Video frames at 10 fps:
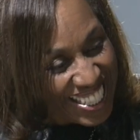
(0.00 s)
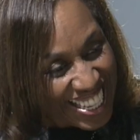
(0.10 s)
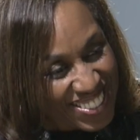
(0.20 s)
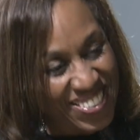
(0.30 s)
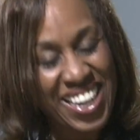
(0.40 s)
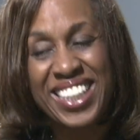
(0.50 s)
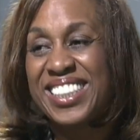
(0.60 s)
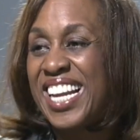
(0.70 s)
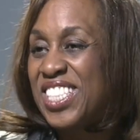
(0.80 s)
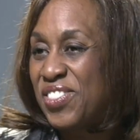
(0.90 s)
That's right.
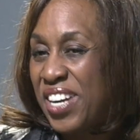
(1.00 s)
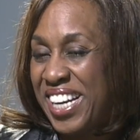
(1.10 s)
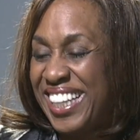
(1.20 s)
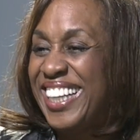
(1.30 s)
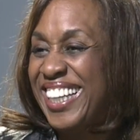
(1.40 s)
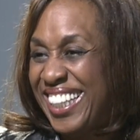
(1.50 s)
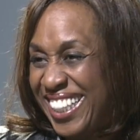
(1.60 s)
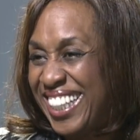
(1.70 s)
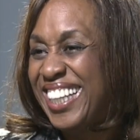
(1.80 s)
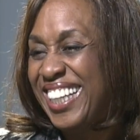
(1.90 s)
That's they right. can
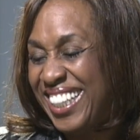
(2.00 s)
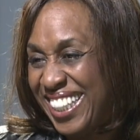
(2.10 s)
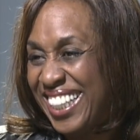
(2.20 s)
still get it